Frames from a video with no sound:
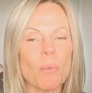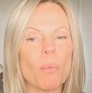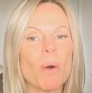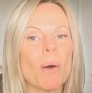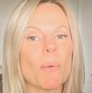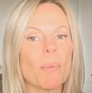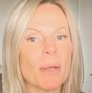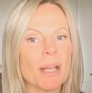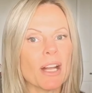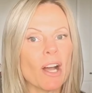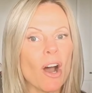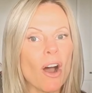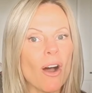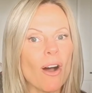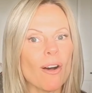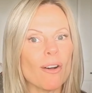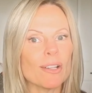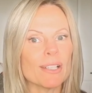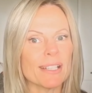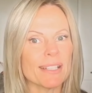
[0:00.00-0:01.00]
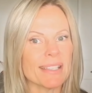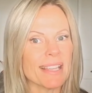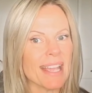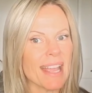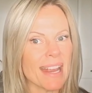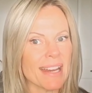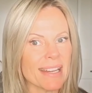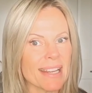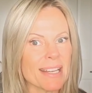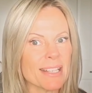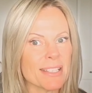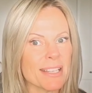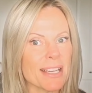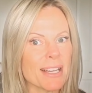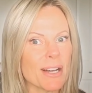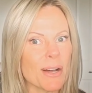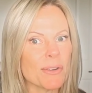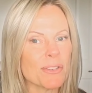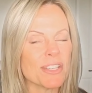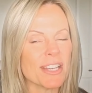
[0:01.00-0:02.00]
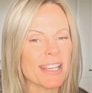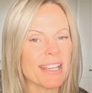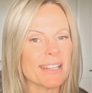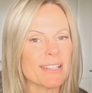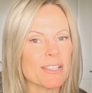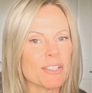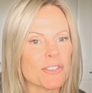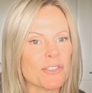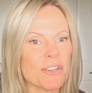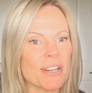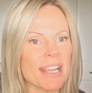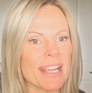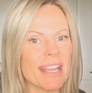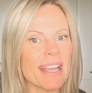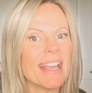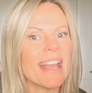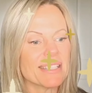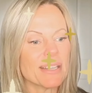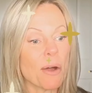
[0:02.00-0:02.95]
what we call in the ADHD coaching industry,